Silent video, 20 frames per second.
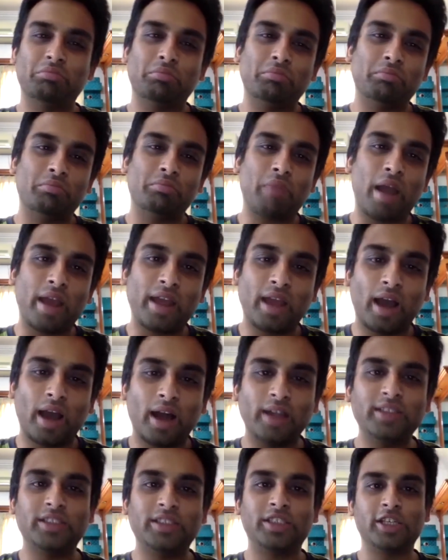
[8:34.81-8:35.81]
my
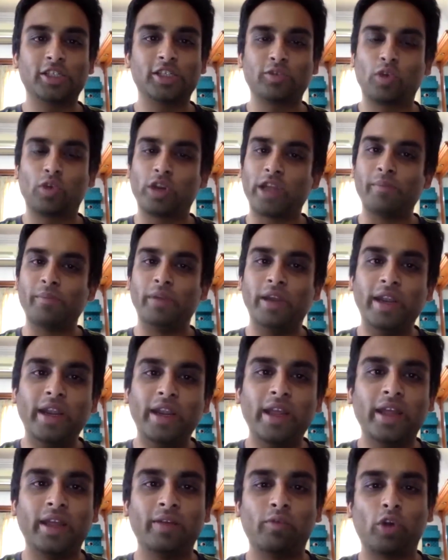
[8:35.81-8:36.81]
hunch is, what I'm
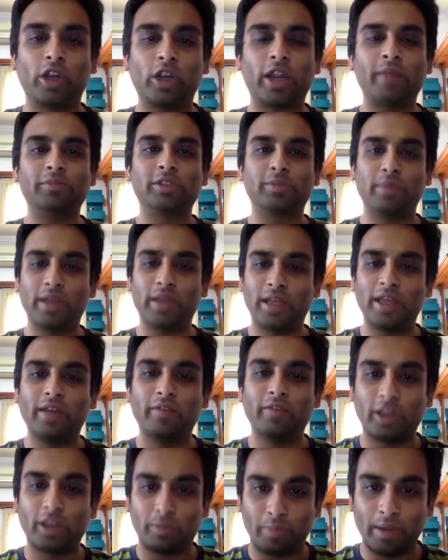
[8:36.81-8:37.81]
reading, what I'm speaking
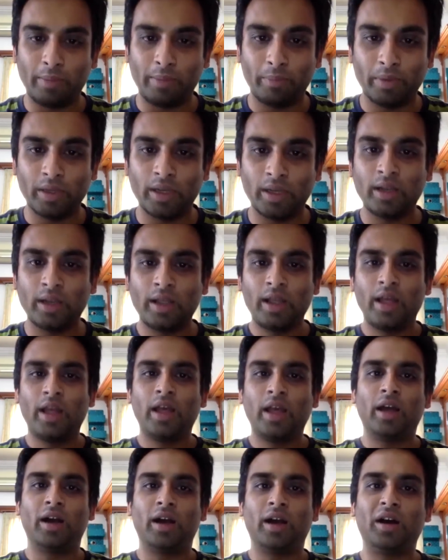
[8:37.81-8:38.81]
with people,
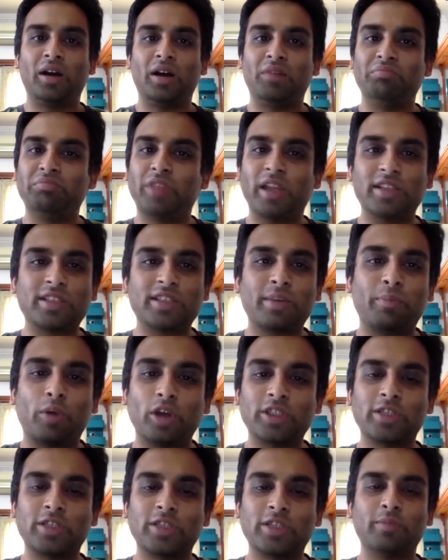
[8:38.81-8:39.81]
there's a
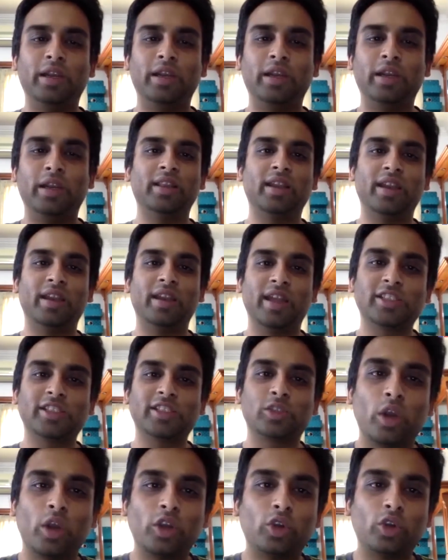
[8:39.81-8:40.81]
possibility in the
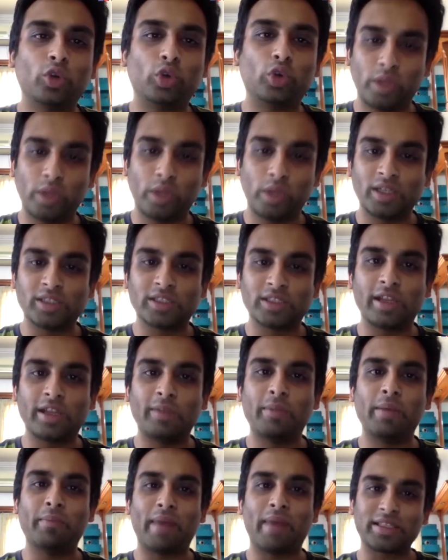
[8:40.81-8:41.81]
next 1 to 2 years,
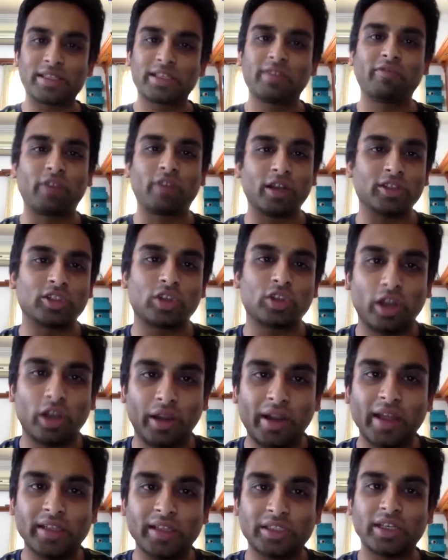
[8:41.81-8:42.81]
there'll be massive
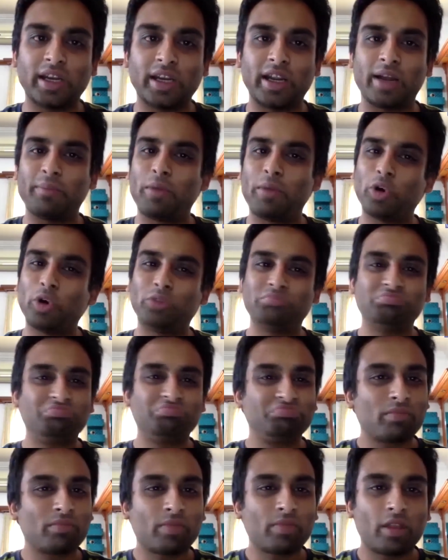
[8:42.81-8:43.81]
consolidation and about
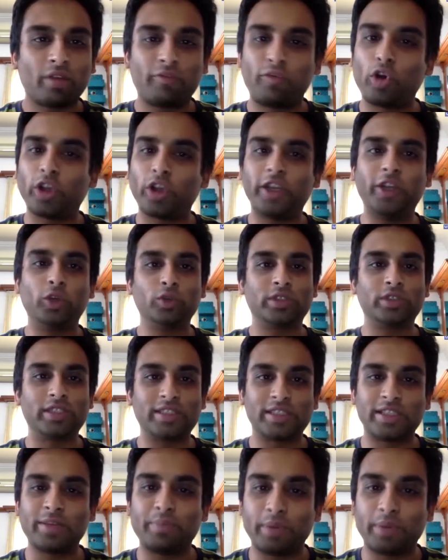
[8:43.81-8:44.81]
40 to
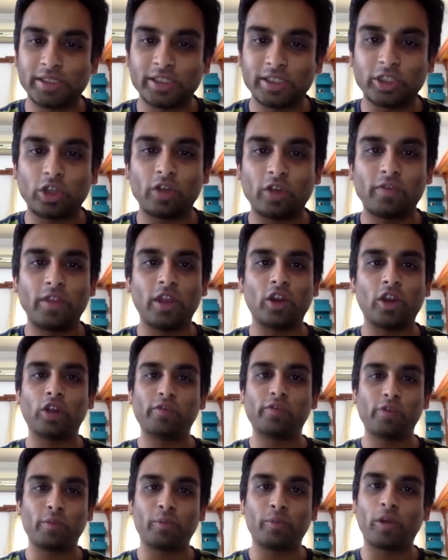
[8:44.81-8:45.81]
60% of the
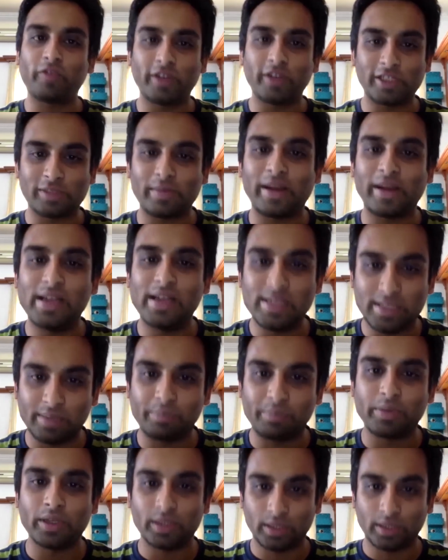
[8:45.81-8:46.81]
not-for-profits might
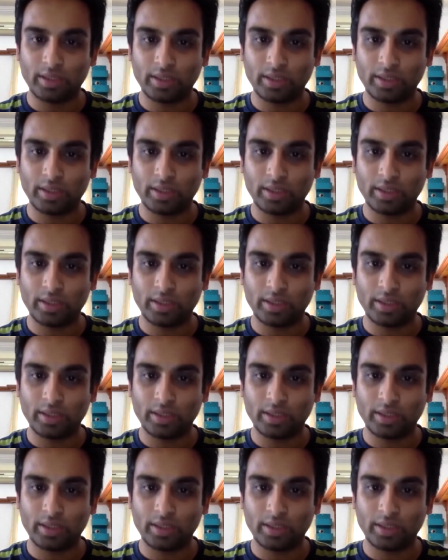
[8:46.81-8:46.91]
disappear.